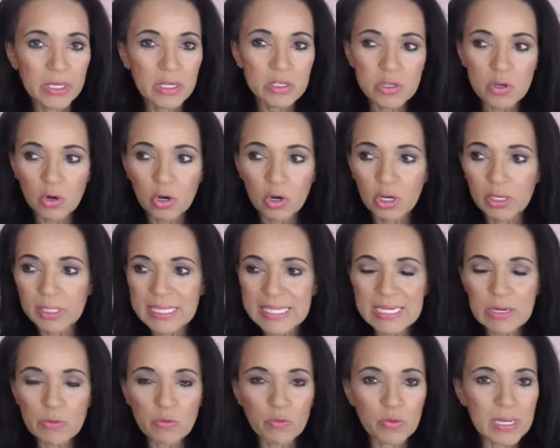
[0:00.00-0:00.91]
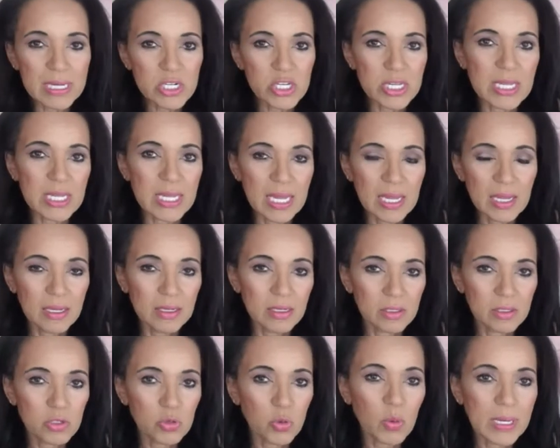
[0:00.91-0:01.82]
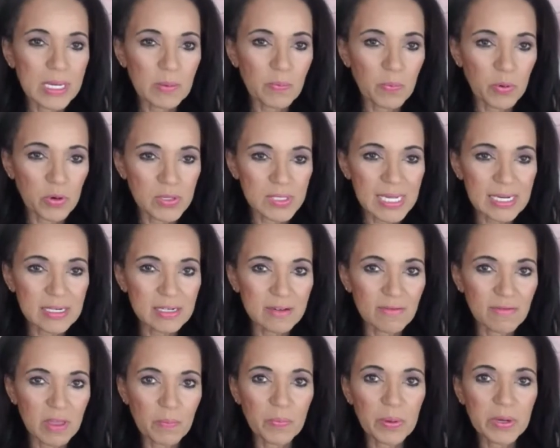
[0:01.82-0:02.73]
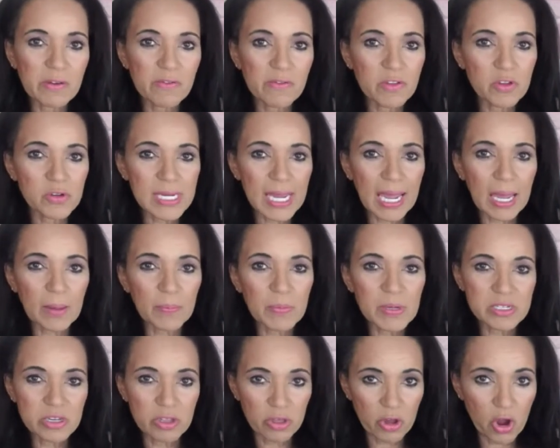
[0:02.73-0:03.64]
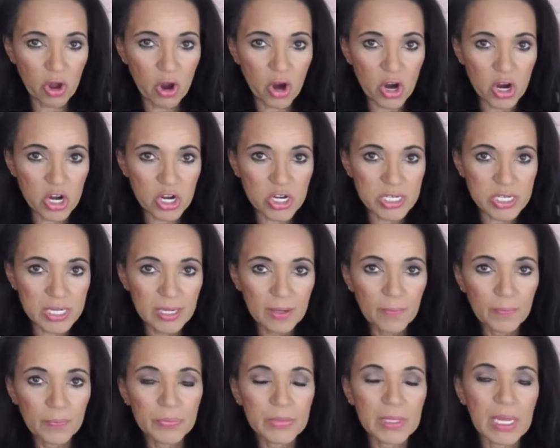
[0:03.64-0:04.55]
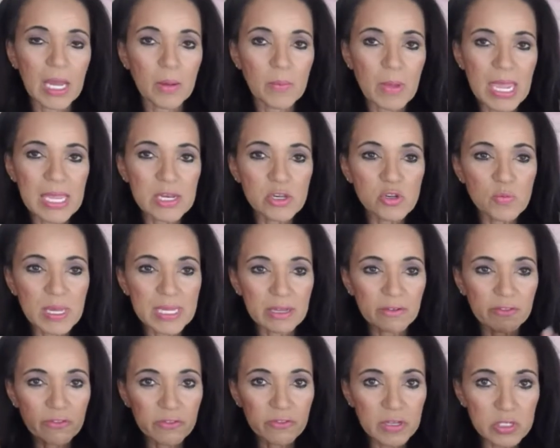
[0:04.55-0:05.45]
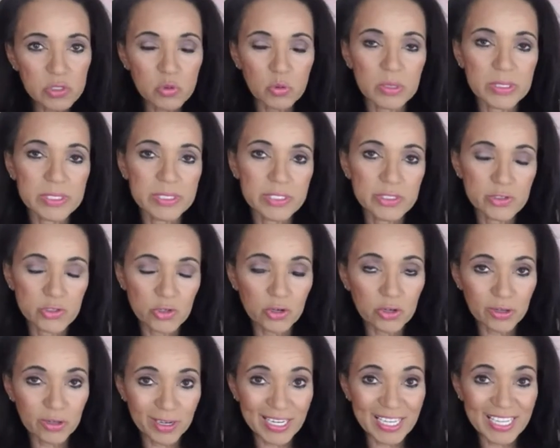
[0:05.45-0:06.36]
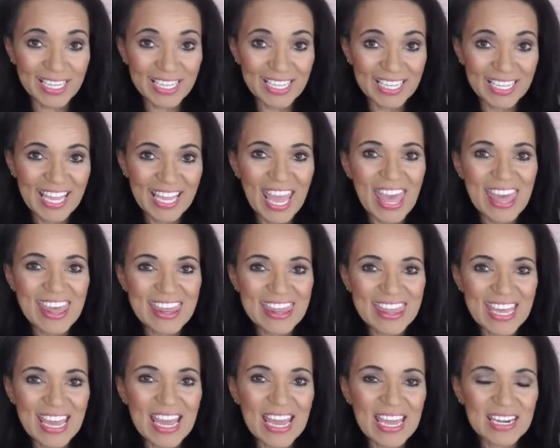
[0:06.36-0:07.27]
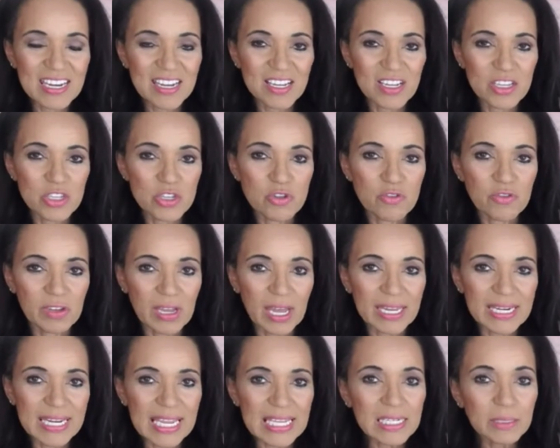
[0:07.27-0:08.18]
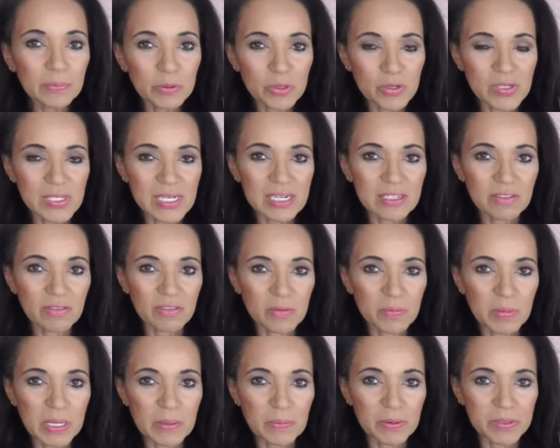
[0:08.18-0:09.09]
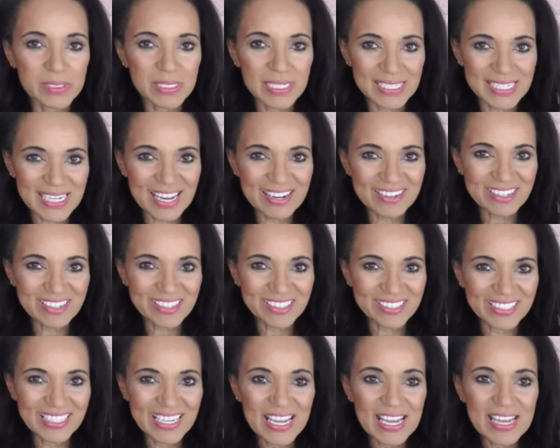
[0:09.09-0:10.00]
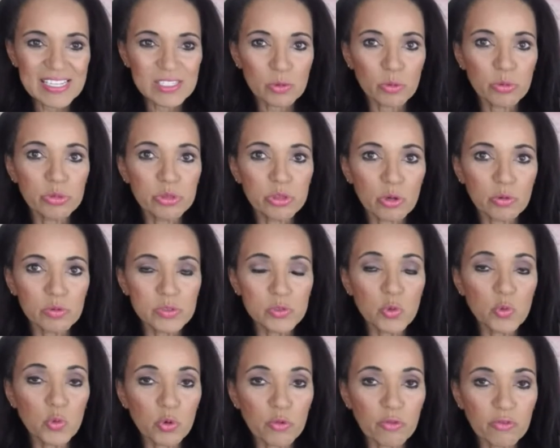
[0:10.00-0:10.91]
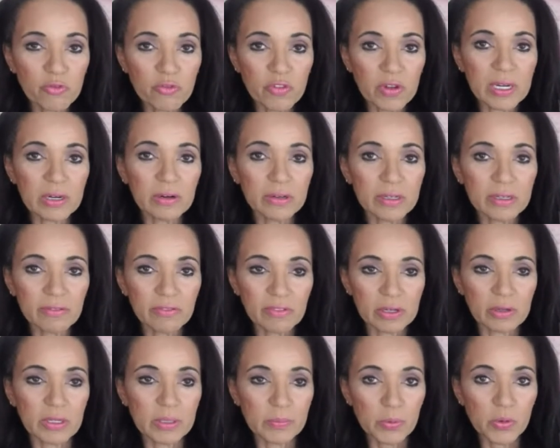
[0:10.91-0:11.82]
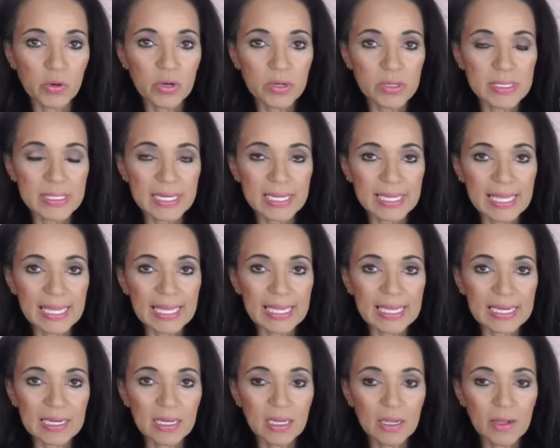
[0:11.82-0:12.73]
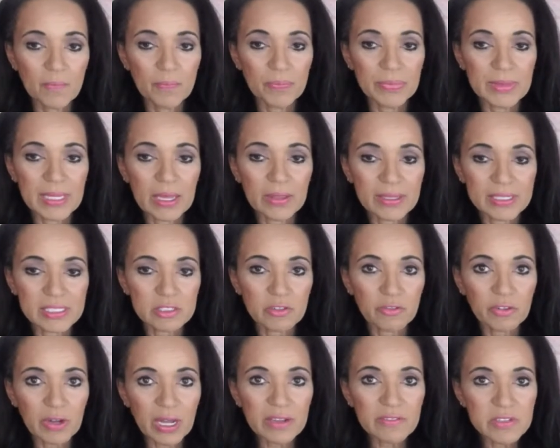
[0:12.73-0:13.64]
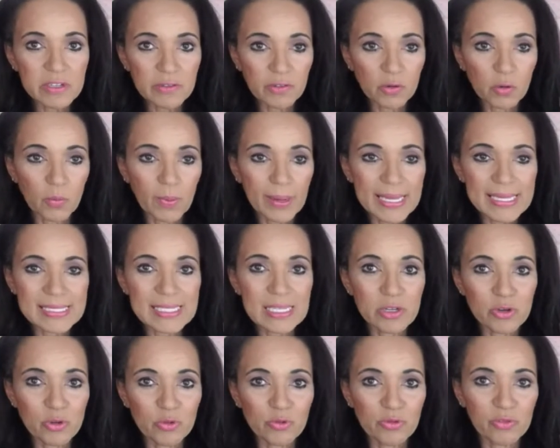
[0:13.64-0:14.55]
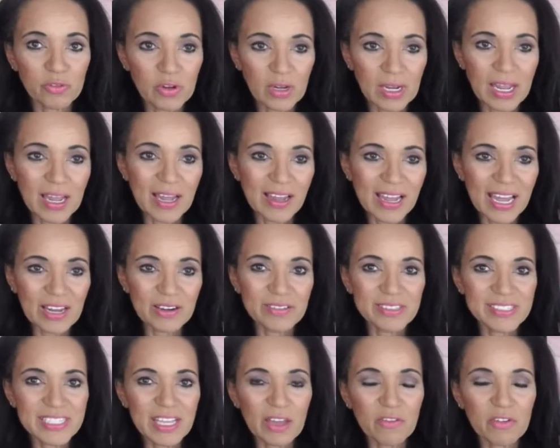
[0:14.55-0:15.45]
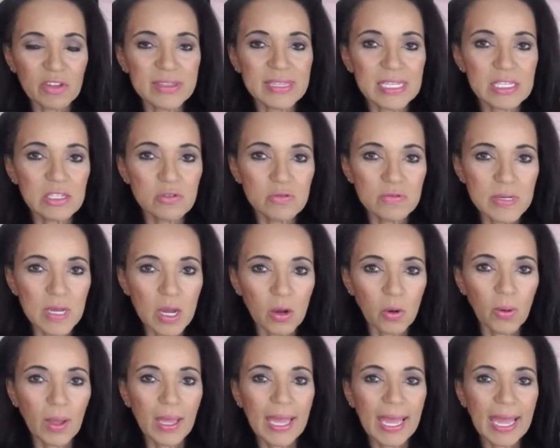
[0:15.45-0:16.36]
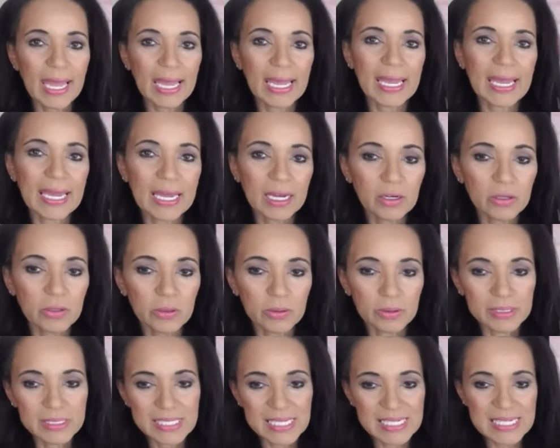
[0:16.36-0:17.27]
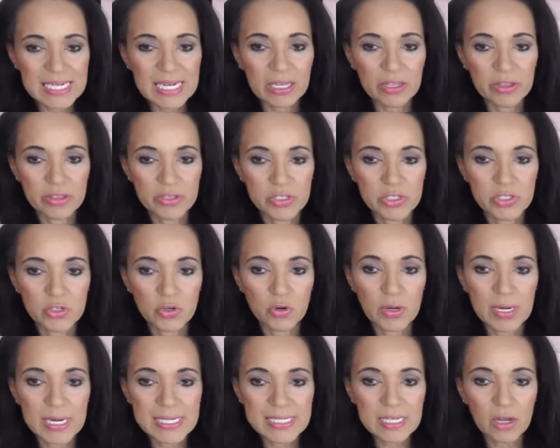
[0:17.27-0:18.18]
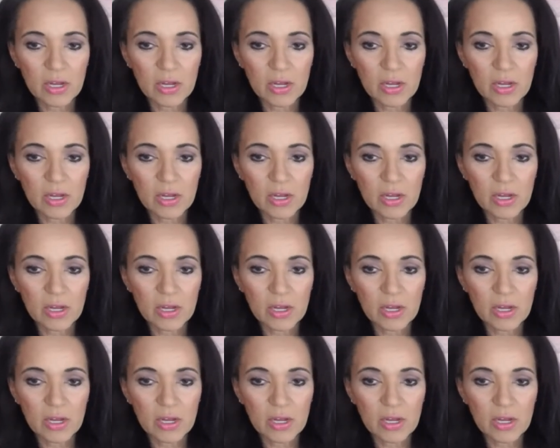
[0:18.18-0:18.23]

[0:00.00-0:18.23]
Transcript: You're only reaching 20% of them. But if you tap into the heart and you make a visual story, then you've got 80% of the people's attention. So those two are very, very important. Again, now that's five different ways that you've out of seven that you know how to tell the stories.